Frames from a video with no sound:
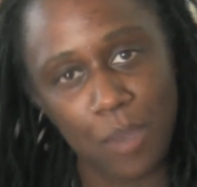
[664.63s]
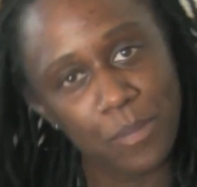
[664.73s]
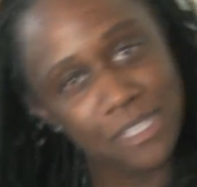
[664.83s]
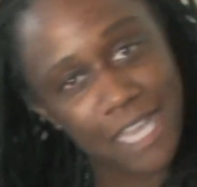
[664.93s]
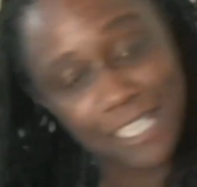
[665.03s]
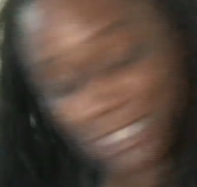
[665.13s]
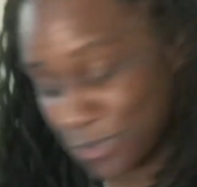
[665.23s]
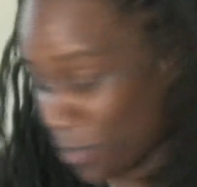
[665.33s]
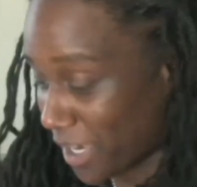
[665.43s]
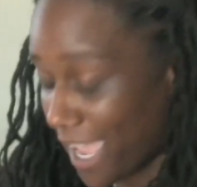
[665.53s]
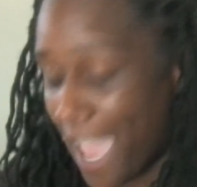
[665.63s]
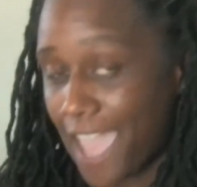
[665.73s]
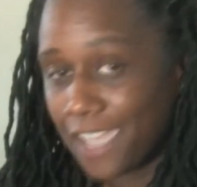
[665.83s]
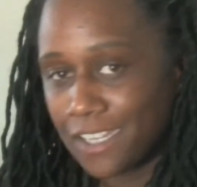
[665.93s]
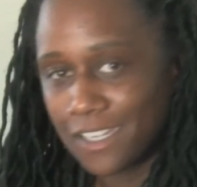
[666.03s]
But they just want to
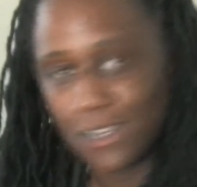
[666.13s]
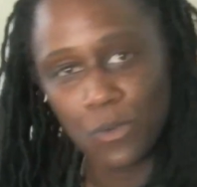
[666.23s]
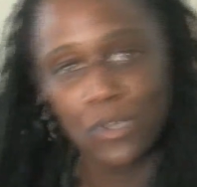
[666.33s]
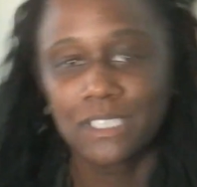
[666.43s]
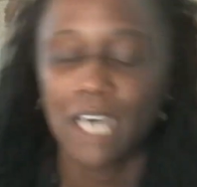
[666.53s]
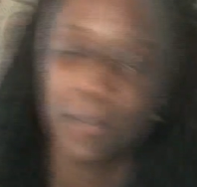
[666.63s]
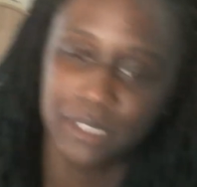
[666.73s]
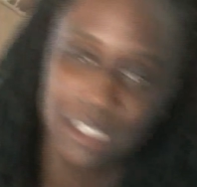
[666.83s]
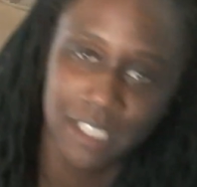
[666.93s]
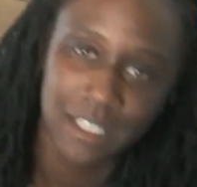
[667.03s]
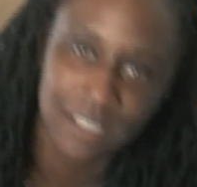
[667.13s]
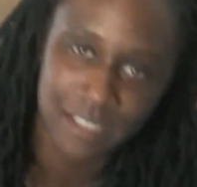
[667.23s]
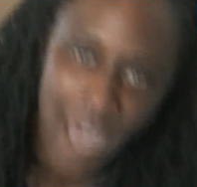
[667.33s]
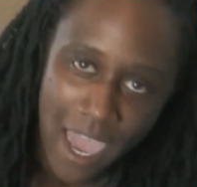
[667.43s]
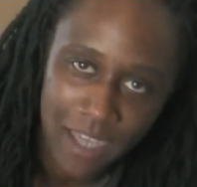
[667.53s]
hate. What type of shit is
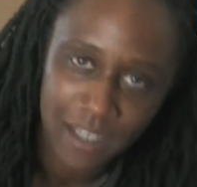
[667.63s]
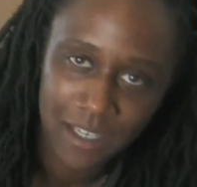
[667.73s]
that?